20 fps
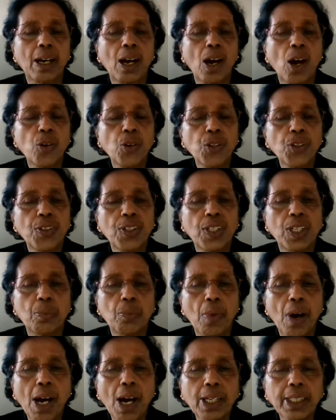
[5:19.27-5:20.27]
how you will
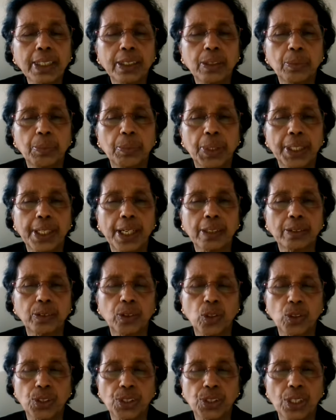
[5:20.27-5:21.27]
market the
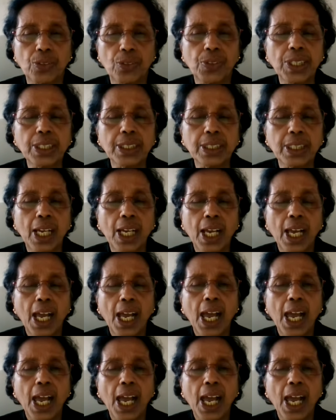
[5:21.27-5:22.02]
product or service,